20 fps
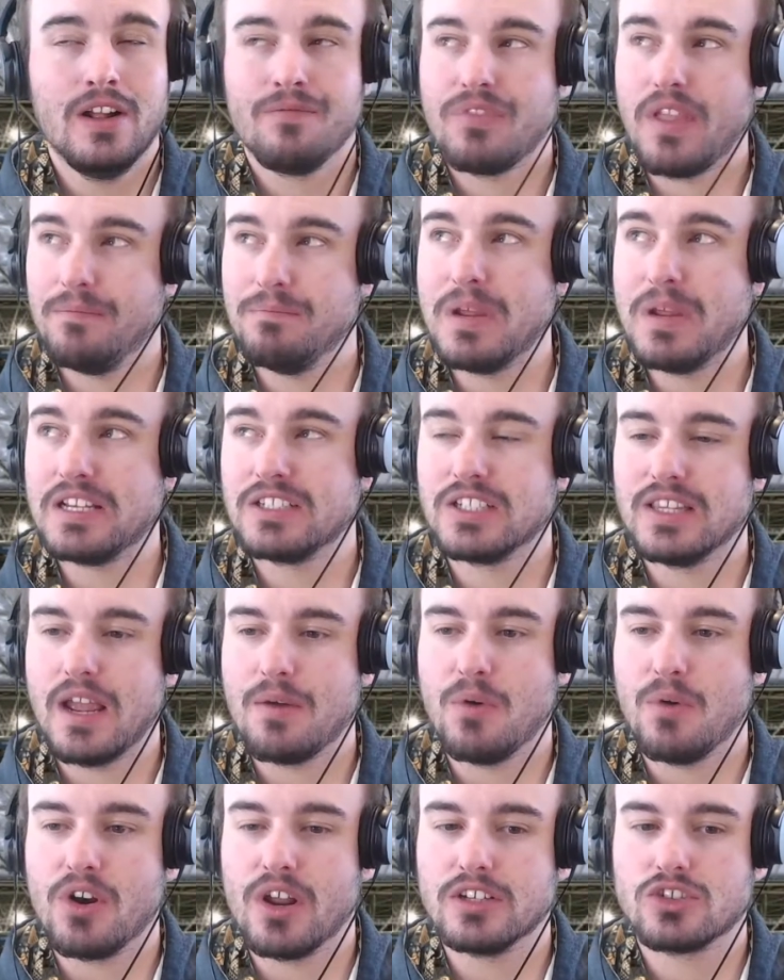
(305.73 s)
They've mentioned they
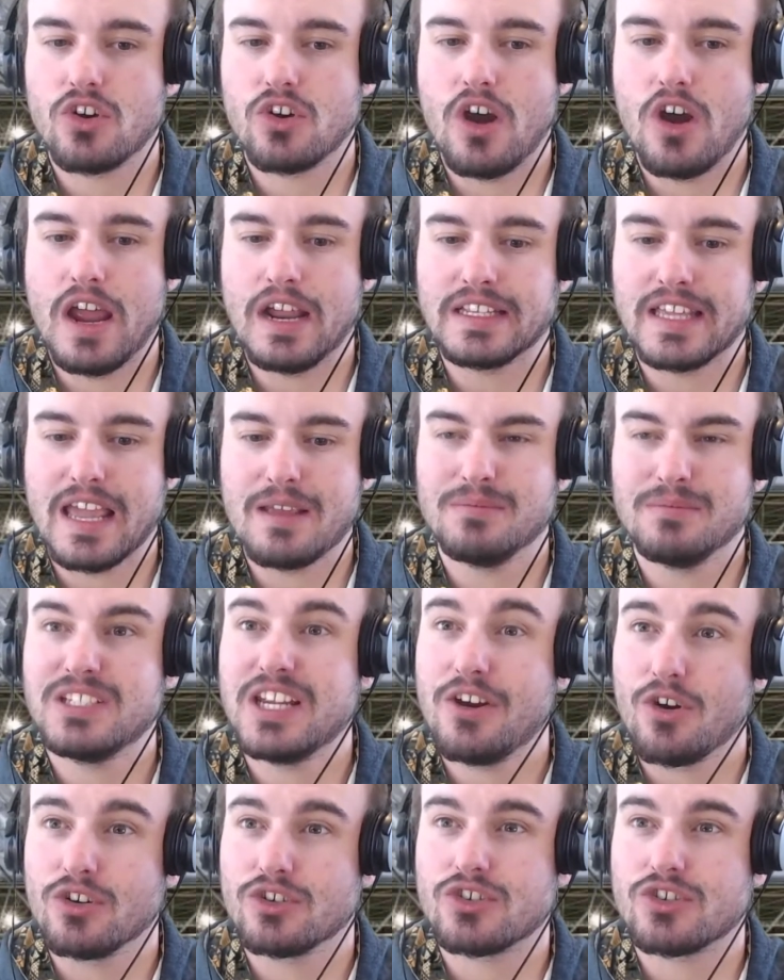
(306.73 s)
want to try and keep
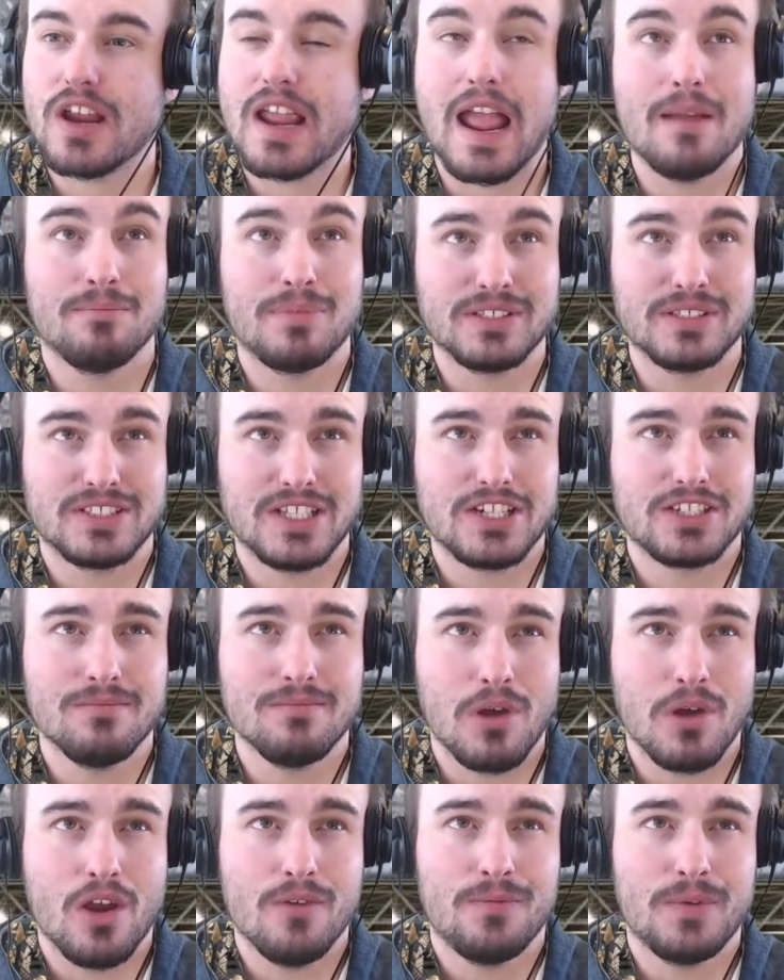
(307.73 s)
territory and
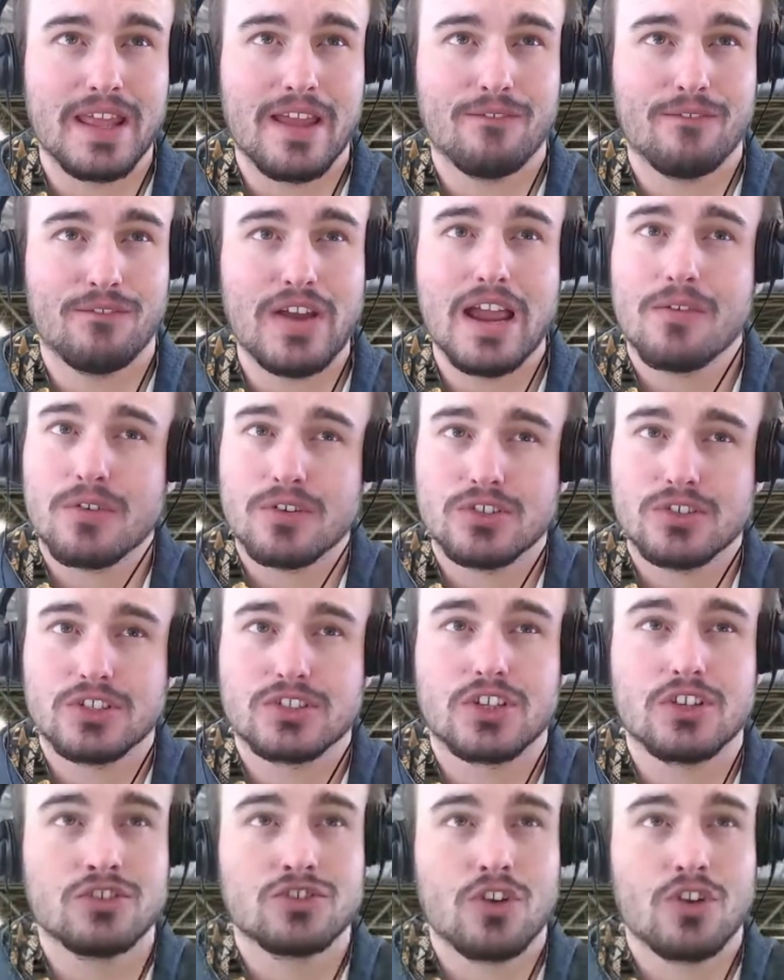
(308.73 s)
position both in their favour and
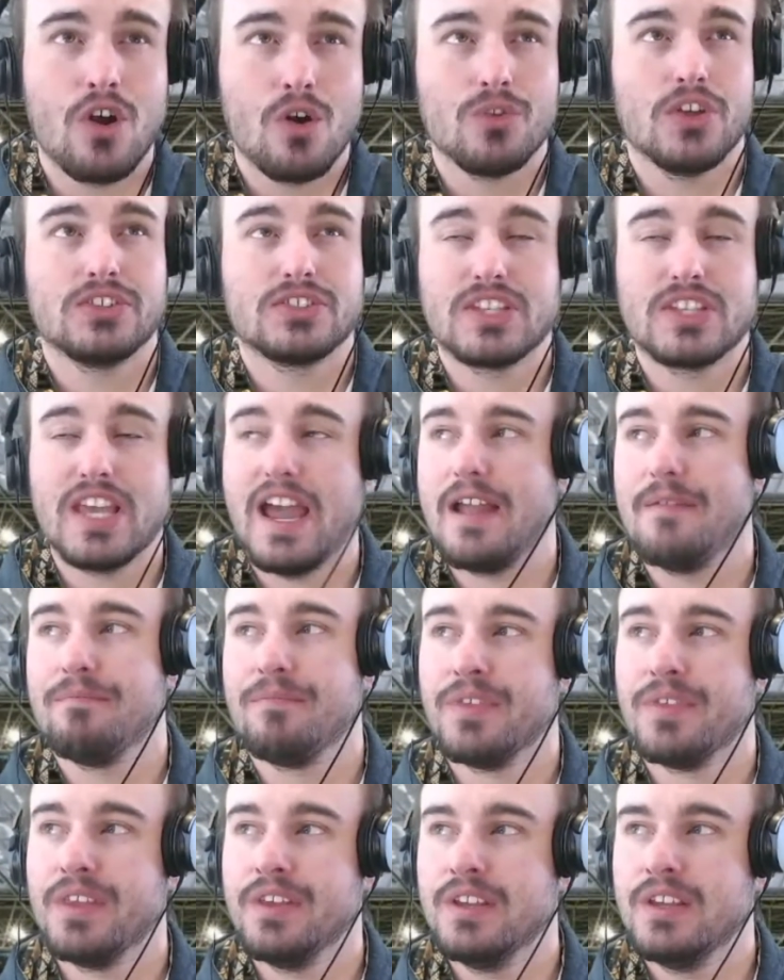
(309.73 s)
just control this
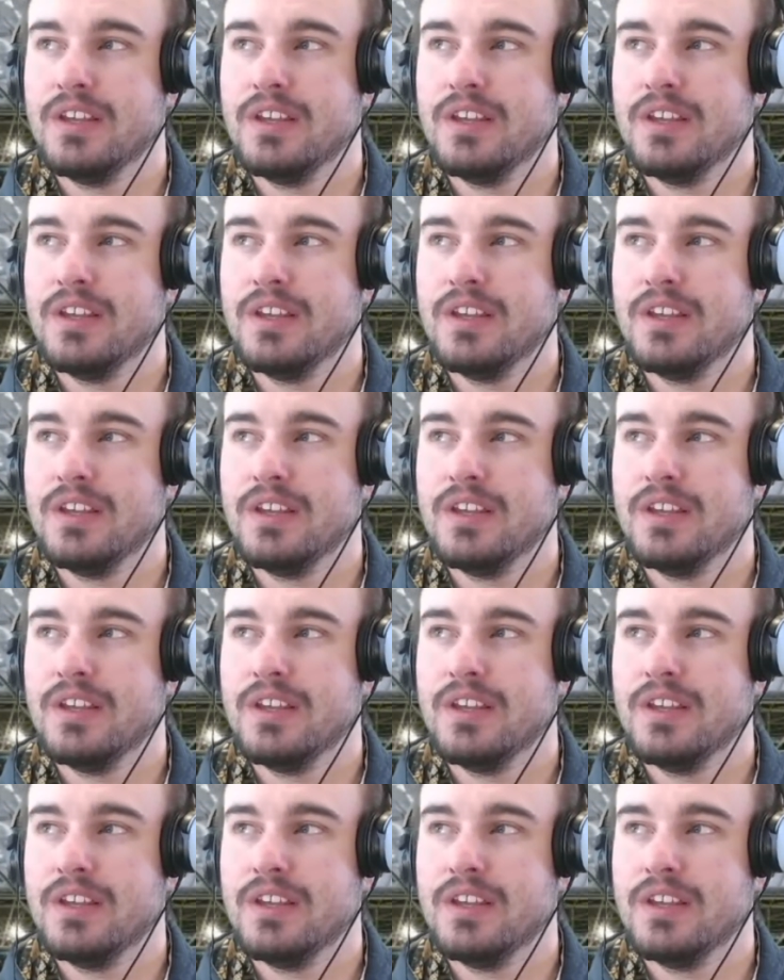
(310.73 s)
game.